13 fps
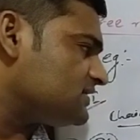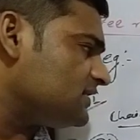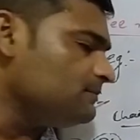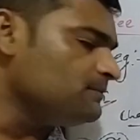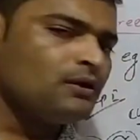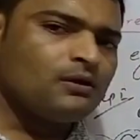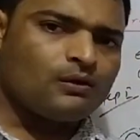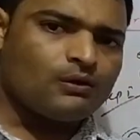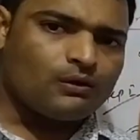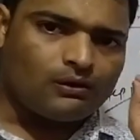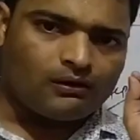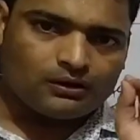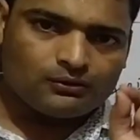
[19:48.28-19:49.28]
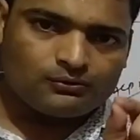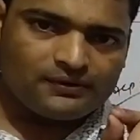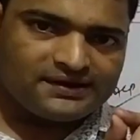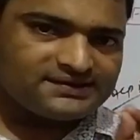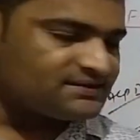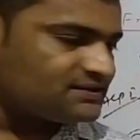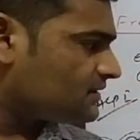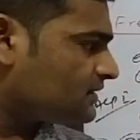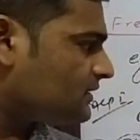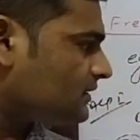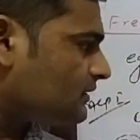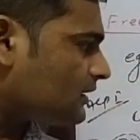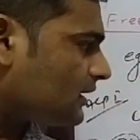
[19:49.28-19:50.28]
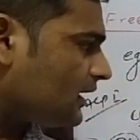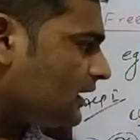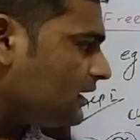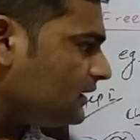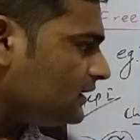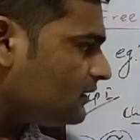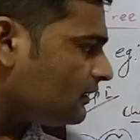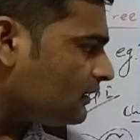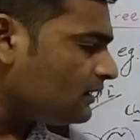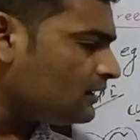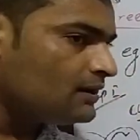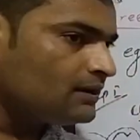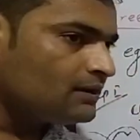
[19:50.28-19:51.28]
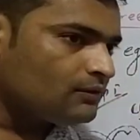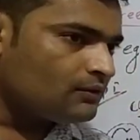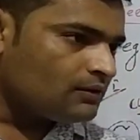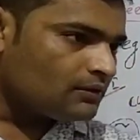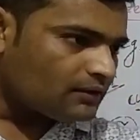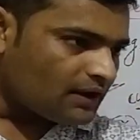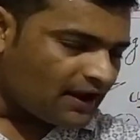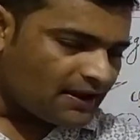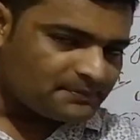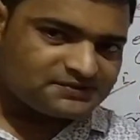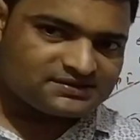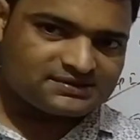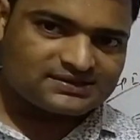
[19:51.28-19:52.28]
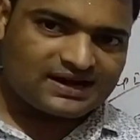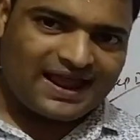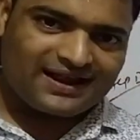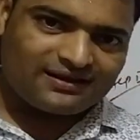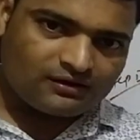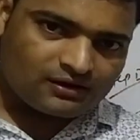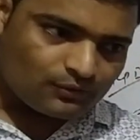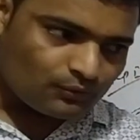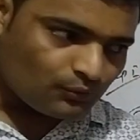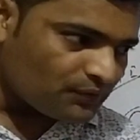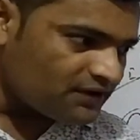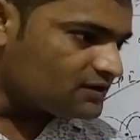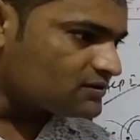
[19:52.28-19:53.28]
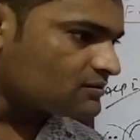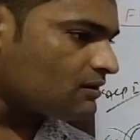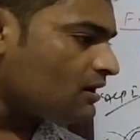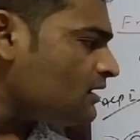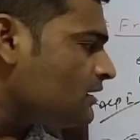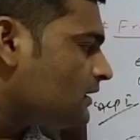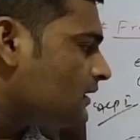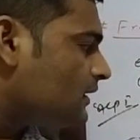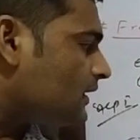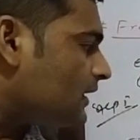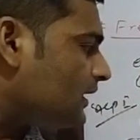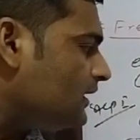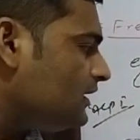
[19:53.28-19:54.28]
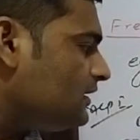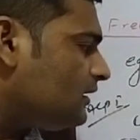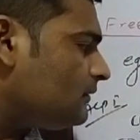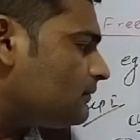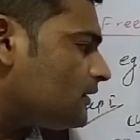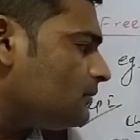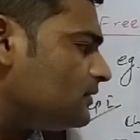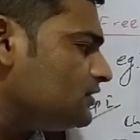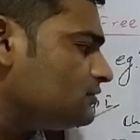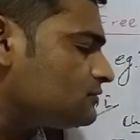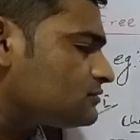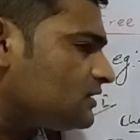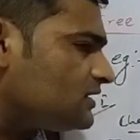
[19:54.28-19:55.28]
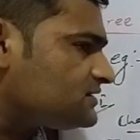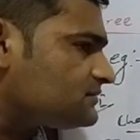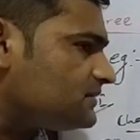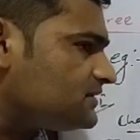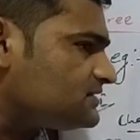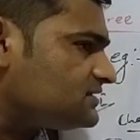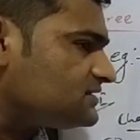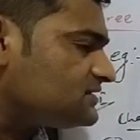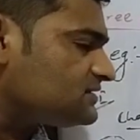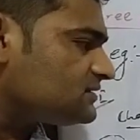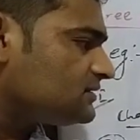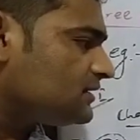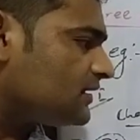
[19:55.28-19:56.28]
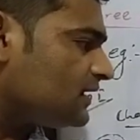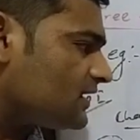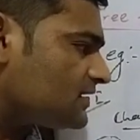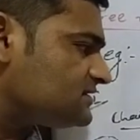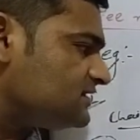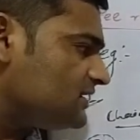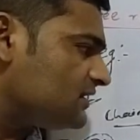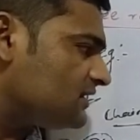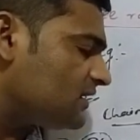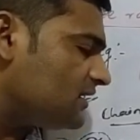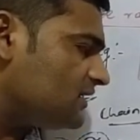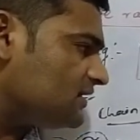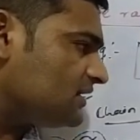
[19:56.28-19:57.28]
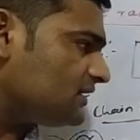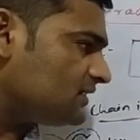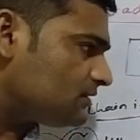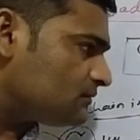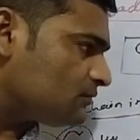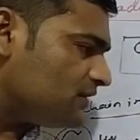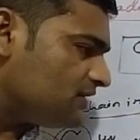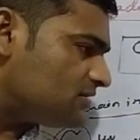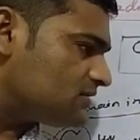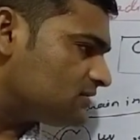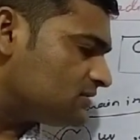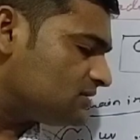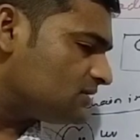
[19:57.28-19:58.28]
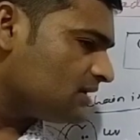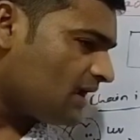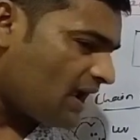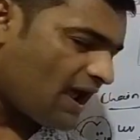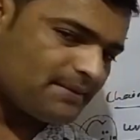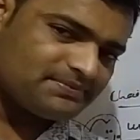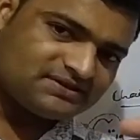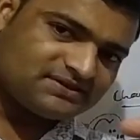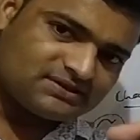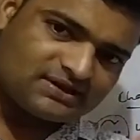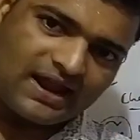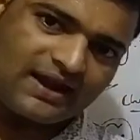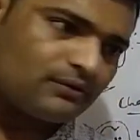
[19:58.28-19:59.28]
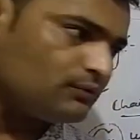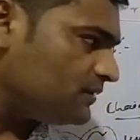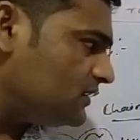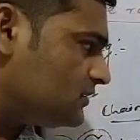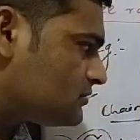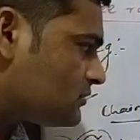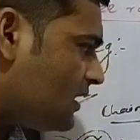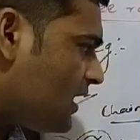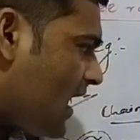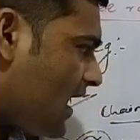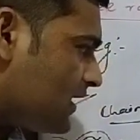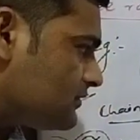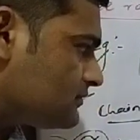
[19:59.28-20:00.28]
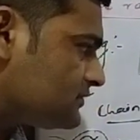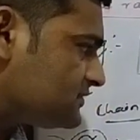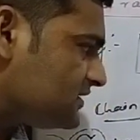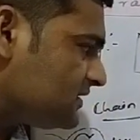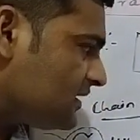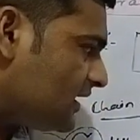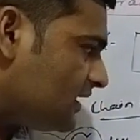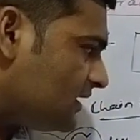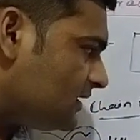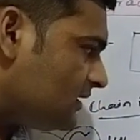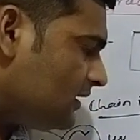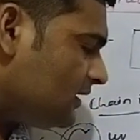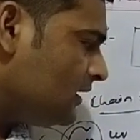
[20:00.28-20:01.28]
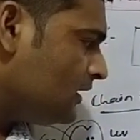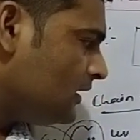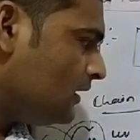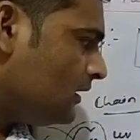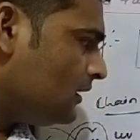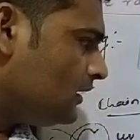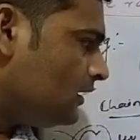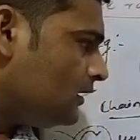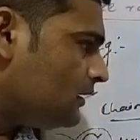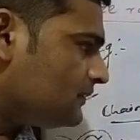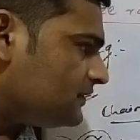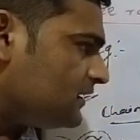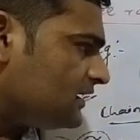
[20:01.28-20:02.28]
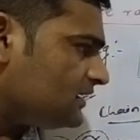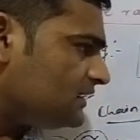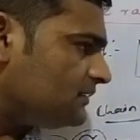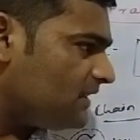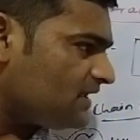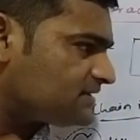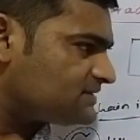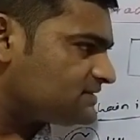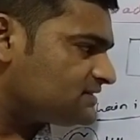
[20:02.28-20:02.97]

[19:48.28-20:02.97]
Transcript: step, always radical abstract or withdraw radical from neutral species. Here Cl radical with abstract withdraw hydrogen radical then give